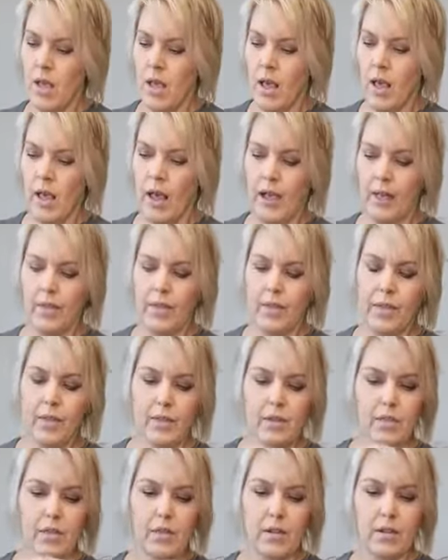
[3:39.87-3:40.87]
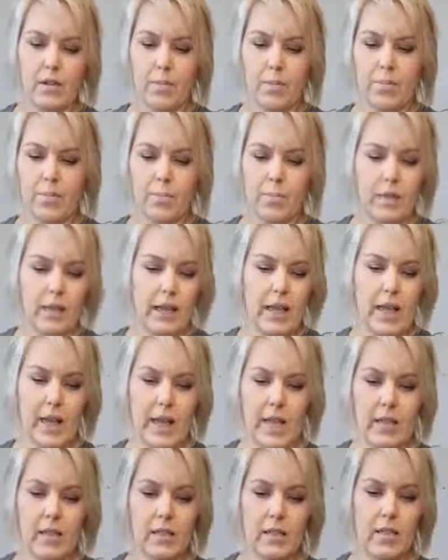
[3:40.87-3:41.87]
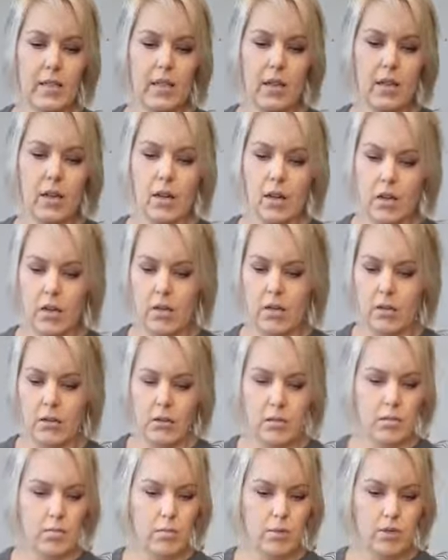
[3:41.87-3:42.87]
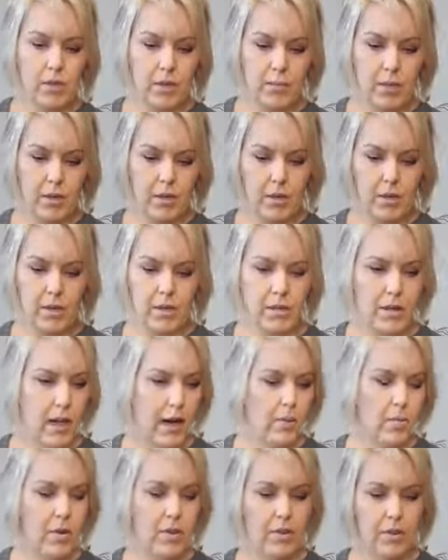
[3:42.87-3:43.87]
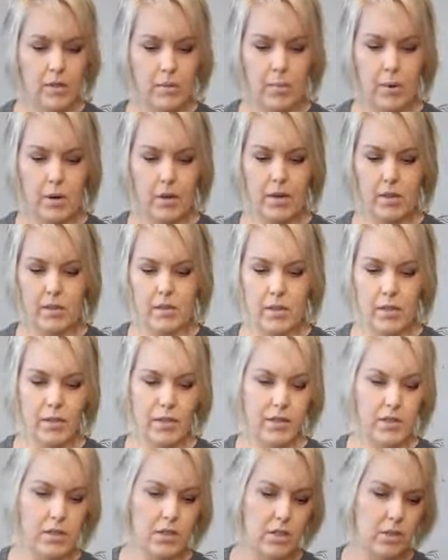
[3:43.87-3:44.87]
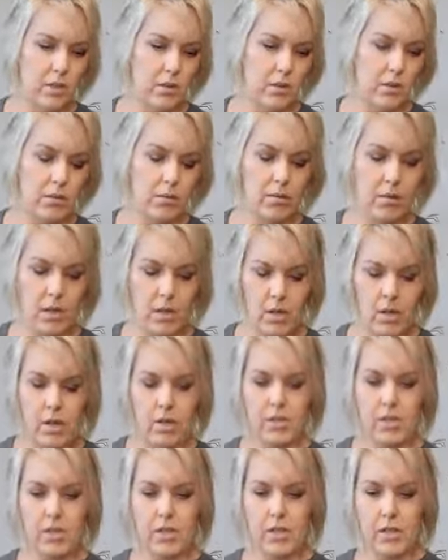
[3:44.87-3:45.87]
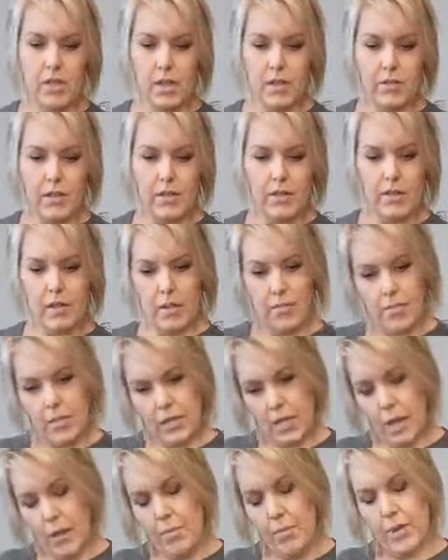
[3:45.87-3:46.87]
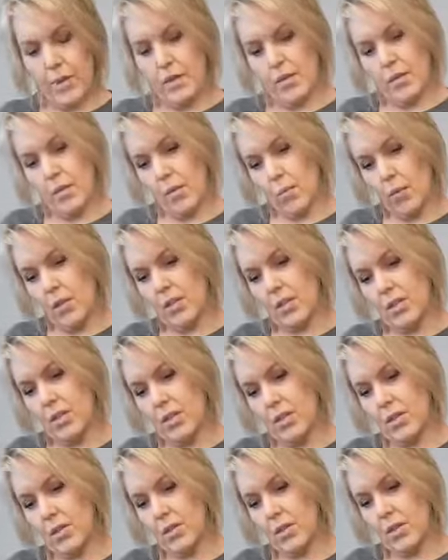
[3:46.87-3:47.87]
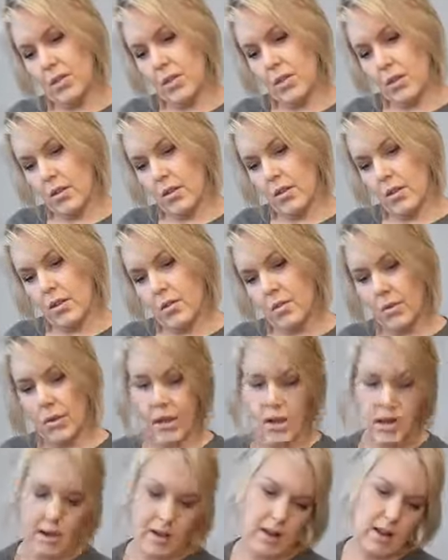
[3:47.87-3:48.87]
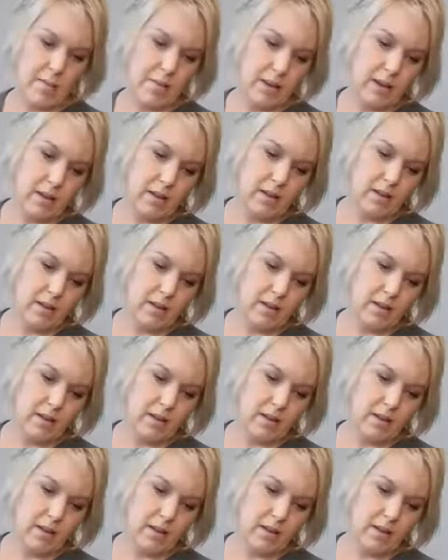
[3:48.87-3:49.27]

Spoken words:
And this little plant here, which I'm going to design with as part of this look too, just to give it some depth and some richness so it doesn't look too anemic.